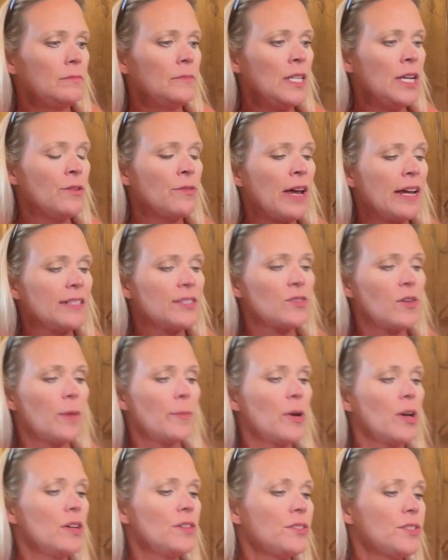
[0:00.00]
Okay, so
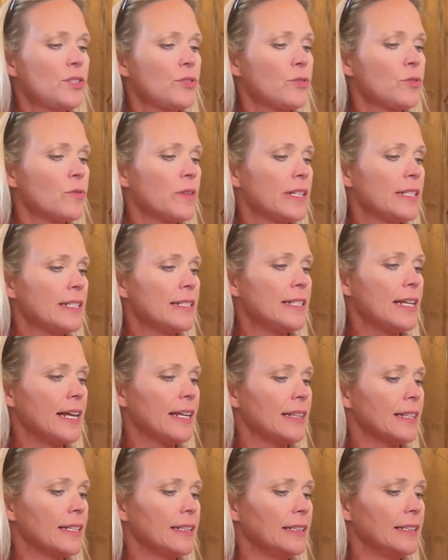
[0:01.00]
I'm also going to
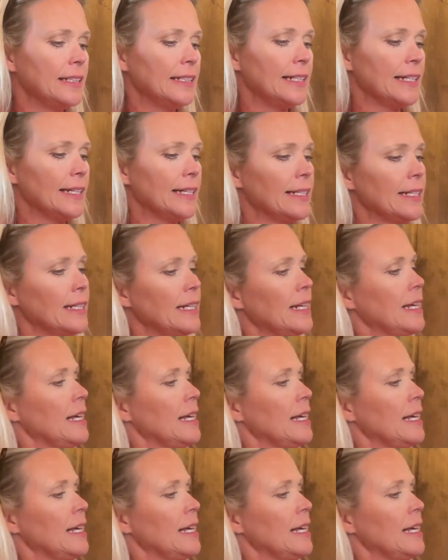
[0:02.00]
take the lid